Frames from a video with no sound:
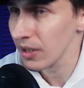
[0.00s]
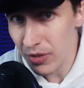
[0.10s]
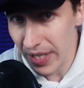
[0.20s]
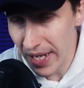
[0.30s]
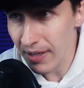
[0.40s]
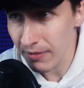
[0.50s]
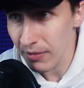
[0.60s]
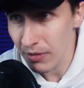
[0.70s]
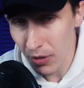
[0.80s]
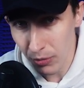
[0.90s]
you can have
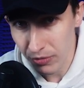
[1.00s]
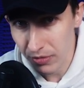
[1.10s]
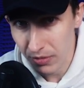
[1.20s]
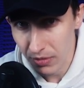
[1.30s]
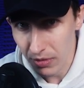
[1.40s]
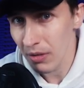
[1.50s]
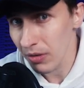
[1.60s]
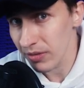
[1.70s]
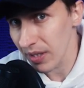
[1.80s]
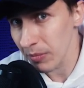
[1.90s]
those
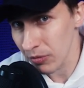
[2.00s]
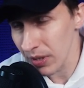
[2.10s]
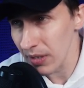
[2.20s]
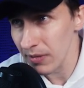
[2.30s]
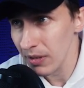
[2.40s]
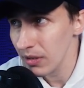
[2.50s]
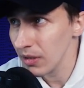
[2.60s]
long time craved